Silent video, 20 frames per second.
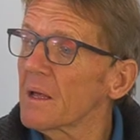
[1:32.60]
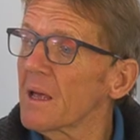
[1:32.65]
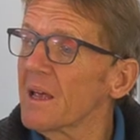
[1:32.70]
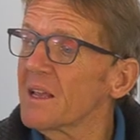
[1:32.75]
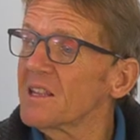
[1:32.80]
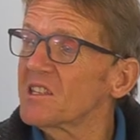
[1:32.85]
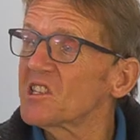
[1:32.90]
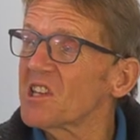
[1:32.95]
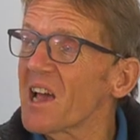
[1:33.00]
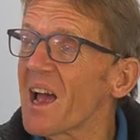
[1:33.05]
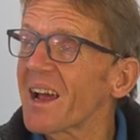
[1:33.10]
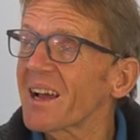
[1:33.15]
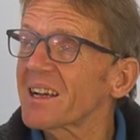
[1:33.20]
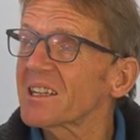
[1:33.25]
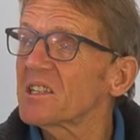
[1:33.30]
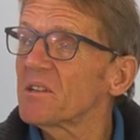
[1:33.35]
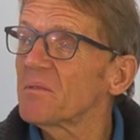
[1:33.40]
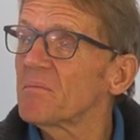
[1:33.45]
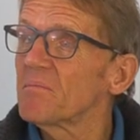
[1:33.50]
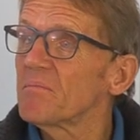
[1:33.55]

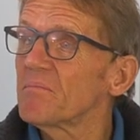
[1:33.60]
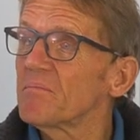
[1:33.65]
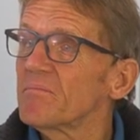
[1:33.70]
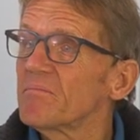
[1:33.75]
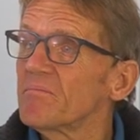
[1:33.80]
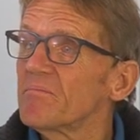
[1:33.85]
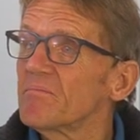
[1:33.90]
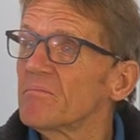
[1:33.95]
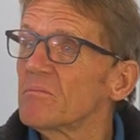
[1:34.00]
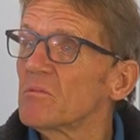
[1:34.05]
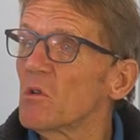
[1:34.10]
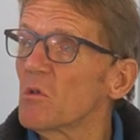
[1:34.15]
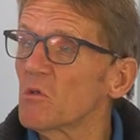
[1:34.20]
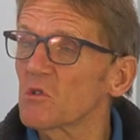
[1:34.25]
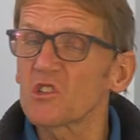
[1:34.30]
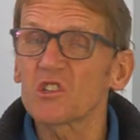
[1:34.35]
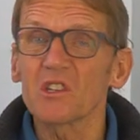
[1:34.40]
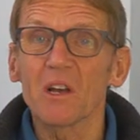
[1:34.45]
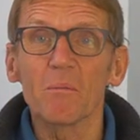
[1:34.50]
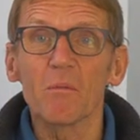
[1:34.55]
intact, or
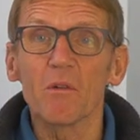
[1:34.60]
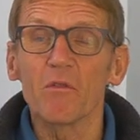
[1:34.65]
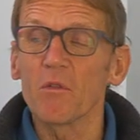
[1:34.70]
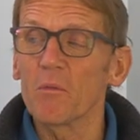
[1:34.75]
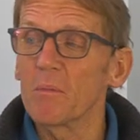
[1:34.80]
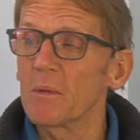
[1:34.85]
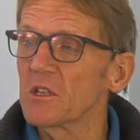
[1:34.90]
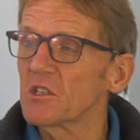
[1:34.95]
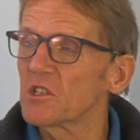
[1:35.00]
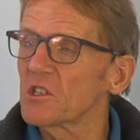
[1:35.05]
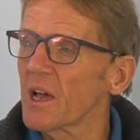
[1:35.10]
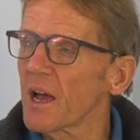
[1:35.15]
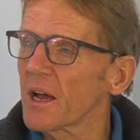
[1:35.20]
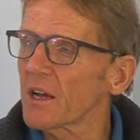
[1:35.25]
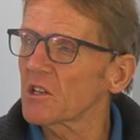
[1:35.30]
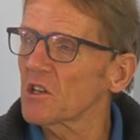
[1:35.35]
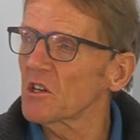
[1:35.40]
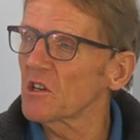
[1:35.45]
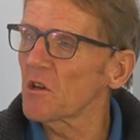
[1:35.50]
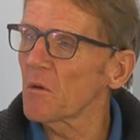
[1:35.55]
some of them
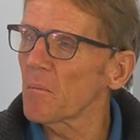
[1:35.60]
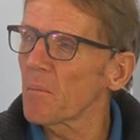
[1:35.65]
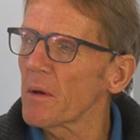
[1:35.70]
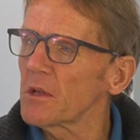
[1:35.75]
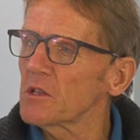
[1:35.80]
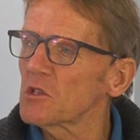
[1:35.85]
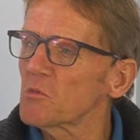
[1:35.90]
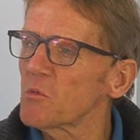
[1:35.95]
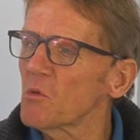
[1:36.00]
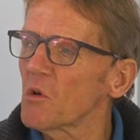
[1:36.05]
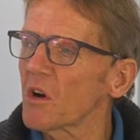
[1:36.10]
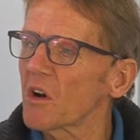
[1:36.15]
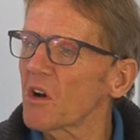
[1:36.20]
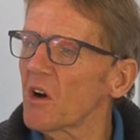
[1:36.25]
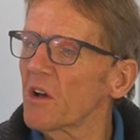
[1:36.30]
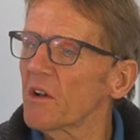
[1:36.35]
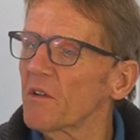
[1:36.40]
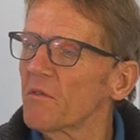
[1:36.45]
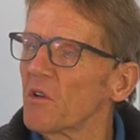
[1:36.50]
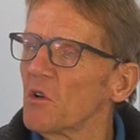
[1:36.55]
intact. It depends what
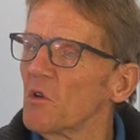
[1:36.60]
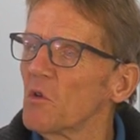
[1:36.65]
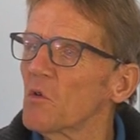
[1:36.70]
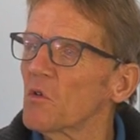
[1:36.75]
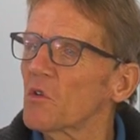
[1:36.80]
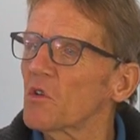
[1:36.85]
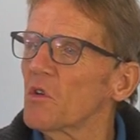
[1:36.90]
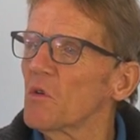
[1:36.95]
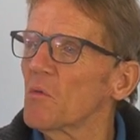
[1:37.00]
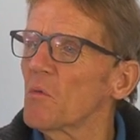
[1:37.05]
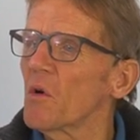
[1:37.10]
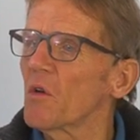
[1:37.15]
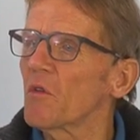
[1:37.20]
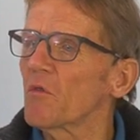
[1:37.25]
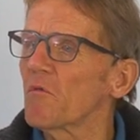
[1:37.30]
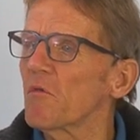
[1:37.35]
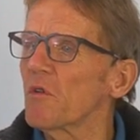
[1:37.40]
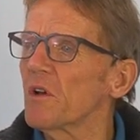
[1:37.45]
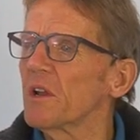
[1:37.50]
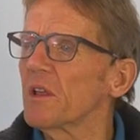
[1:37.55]
kind of a look you want,
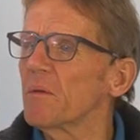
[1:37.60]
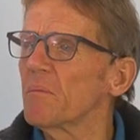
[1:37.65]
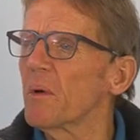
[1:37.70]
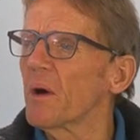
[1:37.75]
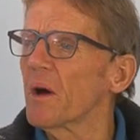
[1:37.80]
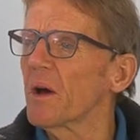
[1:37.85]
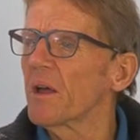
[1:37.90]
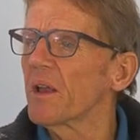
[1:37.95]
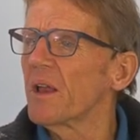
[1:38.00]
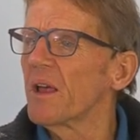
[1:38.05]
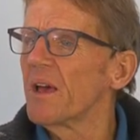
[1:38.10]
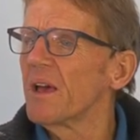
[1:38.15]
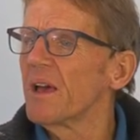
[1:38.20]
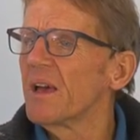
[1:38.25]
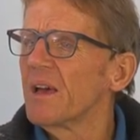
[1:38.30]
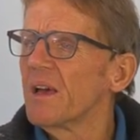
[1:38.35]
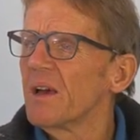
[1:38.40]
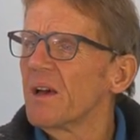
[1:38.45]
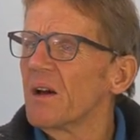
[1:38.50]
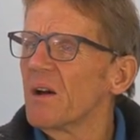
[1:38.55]
really. But
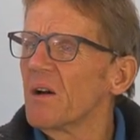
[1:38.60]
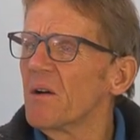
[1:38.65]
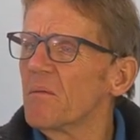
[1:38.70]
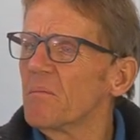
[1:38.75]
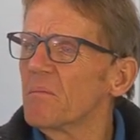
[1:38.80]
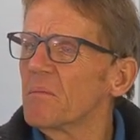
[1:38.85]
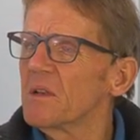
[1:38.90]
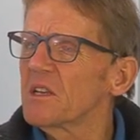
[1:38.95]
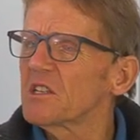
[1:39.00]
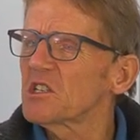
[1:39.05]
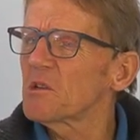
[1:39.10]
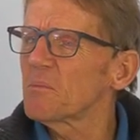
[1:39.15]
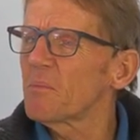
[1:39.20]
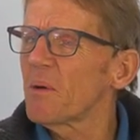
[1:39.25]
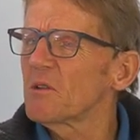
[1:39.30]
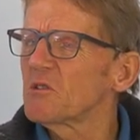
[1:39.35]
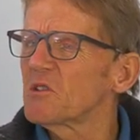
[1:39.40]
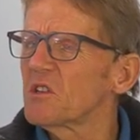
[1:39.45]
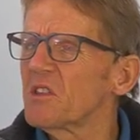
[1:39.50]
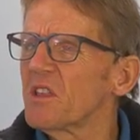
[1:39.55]
um, let's
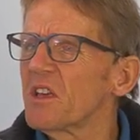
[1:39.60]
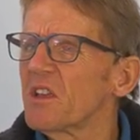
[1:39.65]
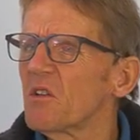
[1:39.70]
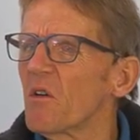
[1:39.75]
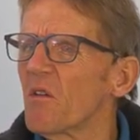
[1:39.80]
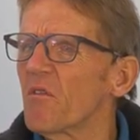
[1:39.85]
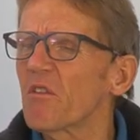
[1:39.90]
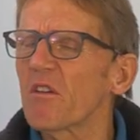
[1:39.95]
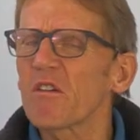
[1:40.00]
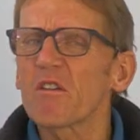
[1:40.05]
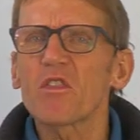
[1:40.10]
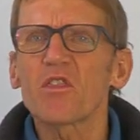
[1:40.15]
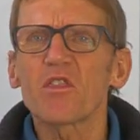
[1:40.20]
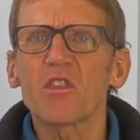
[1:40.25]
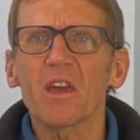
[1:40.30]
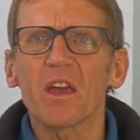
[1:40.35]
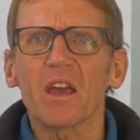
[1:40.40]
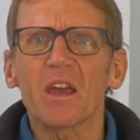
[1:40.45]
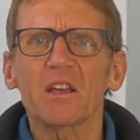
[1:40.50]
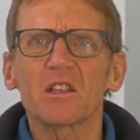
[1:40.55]
suppose they're not very
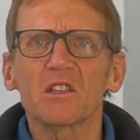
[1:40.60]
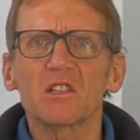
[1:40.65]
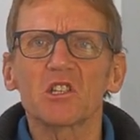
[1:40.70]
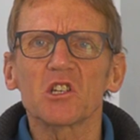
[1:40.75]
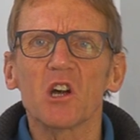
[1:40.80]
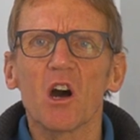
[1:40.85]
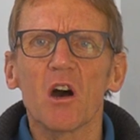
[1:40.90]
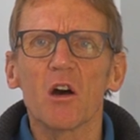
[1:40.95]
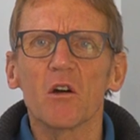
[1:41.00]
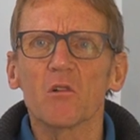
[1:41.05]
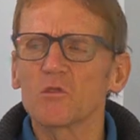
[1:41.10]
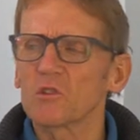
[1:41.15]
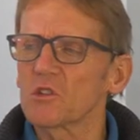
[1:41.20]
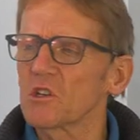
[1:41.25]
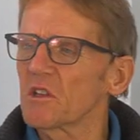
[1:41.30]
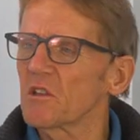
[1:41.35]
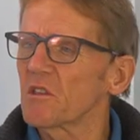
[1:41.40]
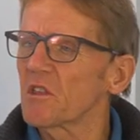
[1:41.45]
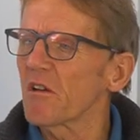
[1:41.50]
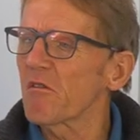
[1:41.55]
thick tiles.
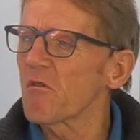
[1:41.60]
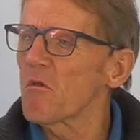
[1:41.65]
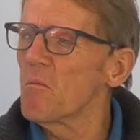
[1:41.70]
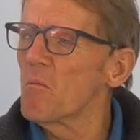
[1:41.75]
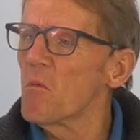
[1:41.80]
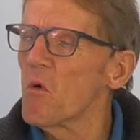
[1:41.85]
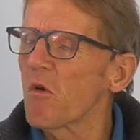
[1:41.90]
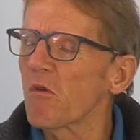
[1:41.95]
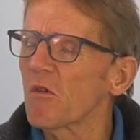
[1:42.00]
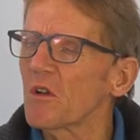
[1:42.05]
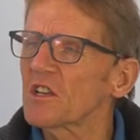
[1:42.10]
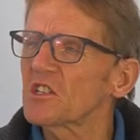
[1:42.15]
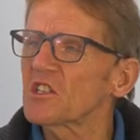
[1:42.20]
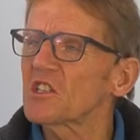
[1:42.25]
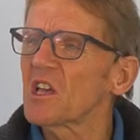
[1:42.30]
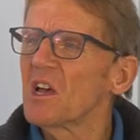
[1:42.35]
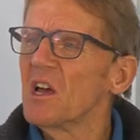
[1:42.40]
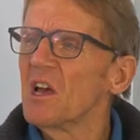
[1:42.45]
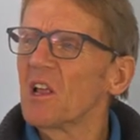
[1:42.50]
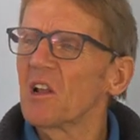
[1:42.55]
They're more or
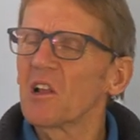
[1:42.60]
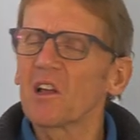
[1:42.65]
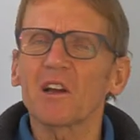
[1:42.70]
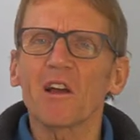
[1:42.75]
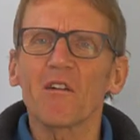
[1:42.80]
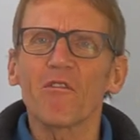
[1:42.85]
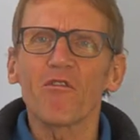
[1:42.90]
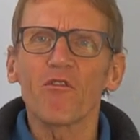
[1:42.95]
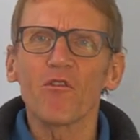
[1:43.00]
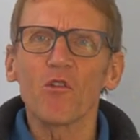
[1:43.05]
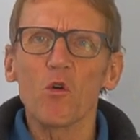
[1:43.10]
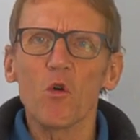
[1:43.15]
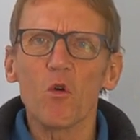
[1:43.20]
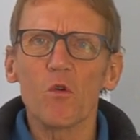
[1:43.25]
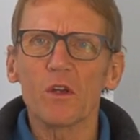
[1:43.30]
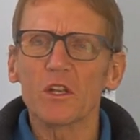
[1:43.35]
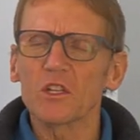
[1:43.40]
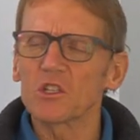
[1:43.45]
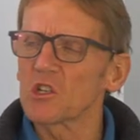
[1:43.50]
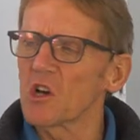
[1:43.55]
less like a
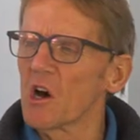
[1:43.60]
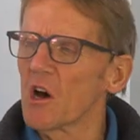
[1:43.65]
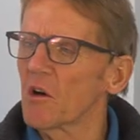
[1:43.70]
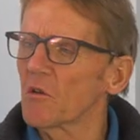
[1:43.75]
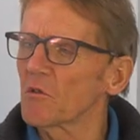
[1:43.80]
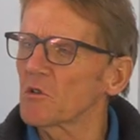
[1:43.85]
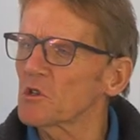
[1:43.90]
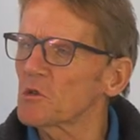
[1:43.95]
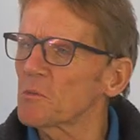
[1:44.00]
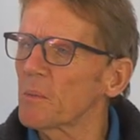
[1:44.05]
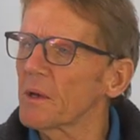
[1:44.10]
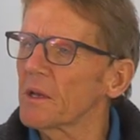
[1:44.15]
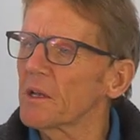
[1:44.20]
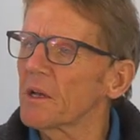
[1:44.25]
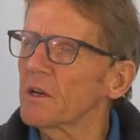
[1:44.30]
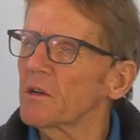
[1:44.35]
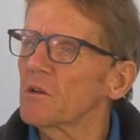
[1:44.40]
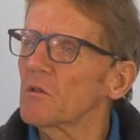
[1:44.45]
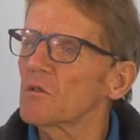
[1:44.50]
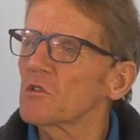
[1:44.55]
flooring tile that's been
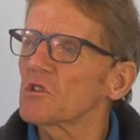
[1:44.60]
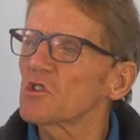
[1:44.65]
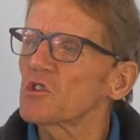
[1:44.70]
laid on a